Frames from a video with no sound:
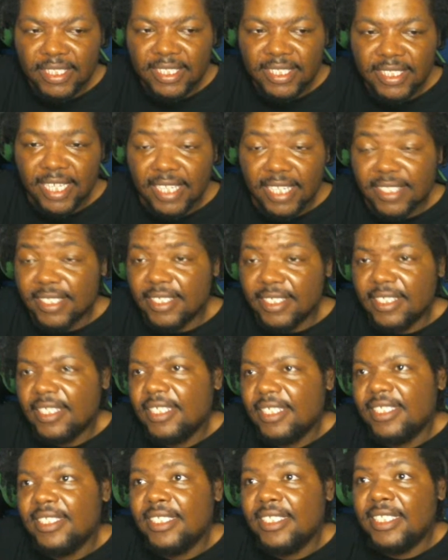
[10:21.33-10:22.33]
doesn't
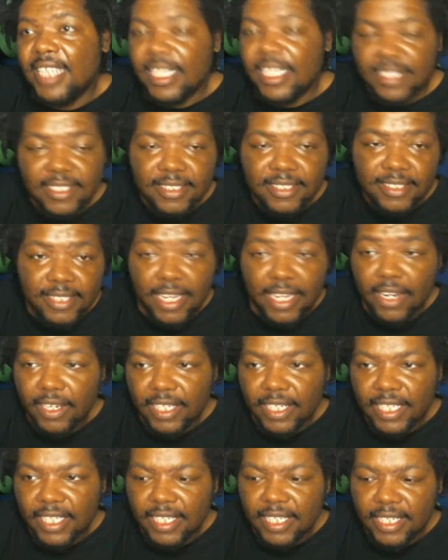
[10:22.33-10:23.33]

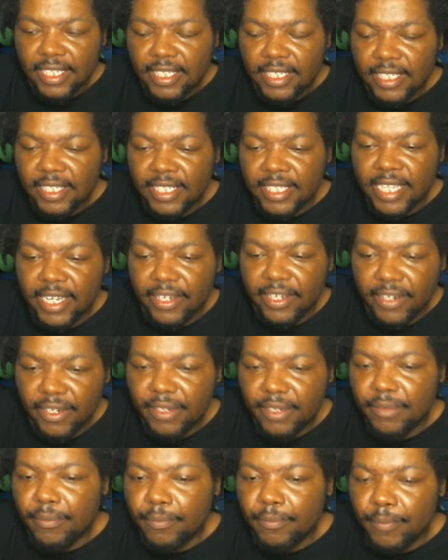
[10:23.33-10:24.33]
necessarily get
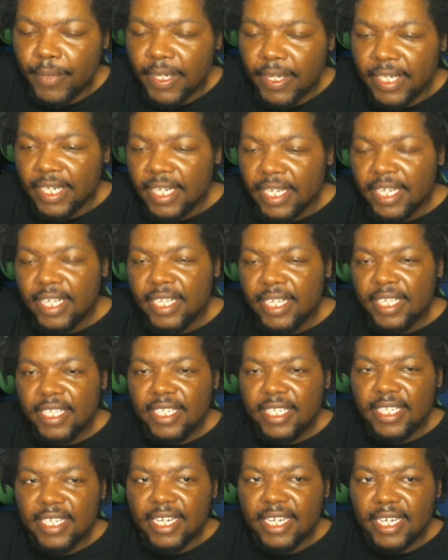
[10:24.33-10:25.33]
hurt when
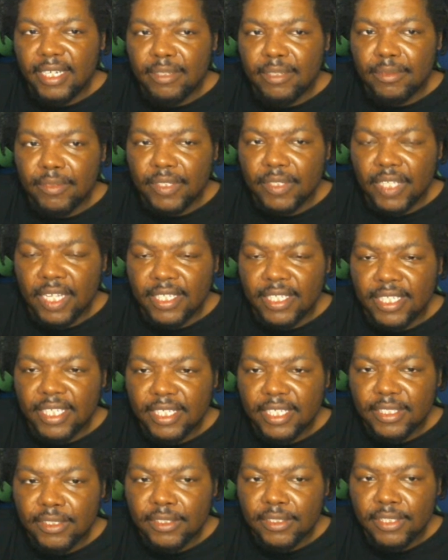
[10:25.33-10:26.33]
other
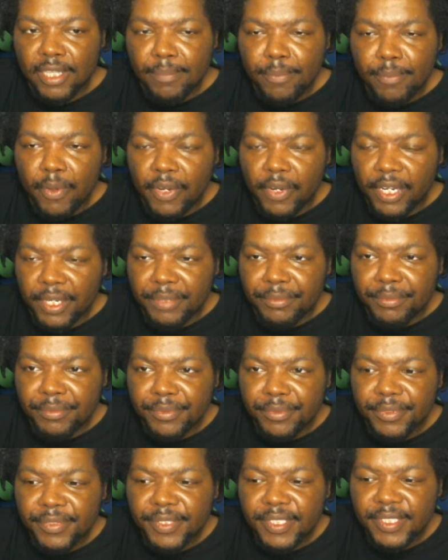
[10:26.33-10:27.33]
kids jump on him.
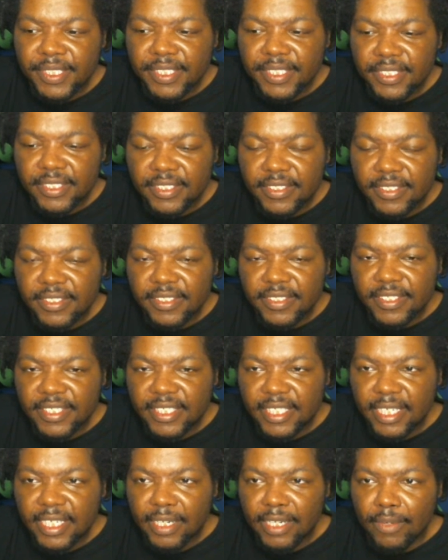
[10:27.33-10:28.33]

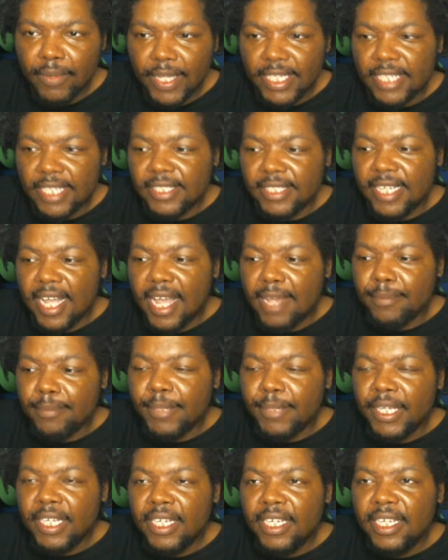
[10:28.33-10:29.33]
At that time,
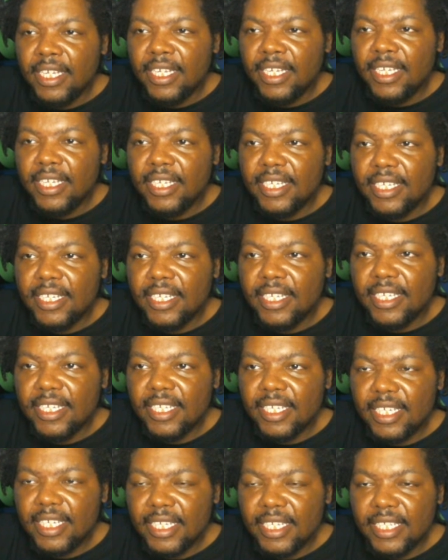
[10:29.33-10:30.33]

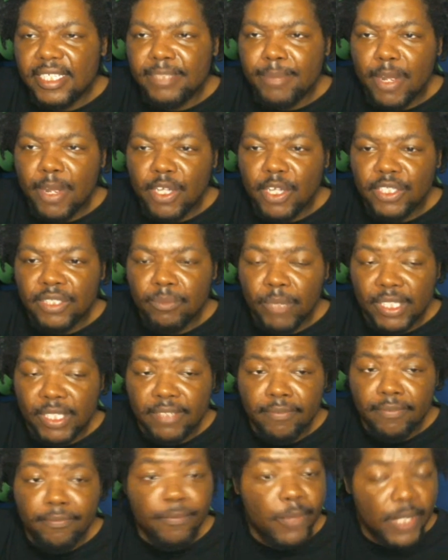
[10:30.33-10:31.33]
his powers
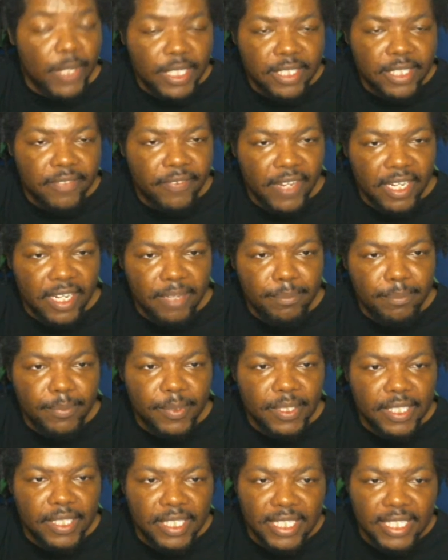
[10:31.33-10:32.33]
wasn't fully developed.
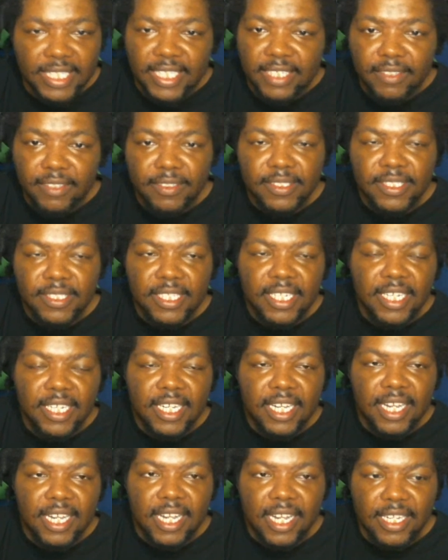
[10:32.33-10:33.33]
He heals
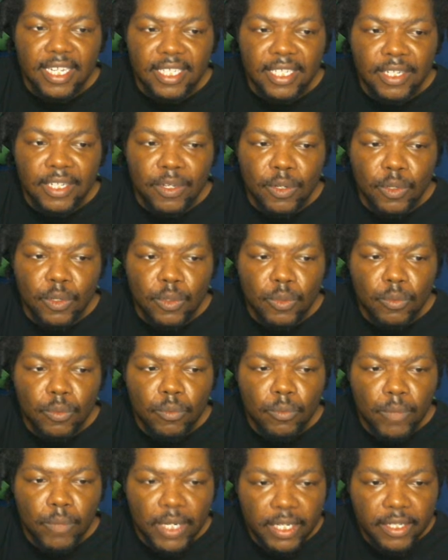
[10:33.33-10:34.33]

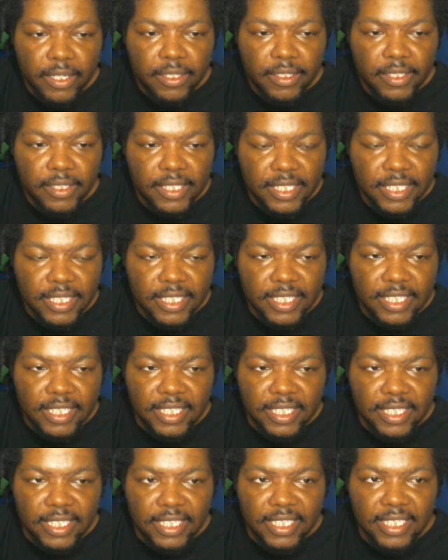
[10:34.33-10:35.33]
quicker.
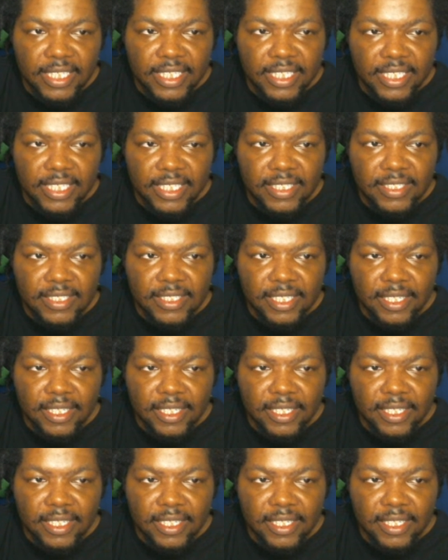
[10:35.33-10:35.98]
He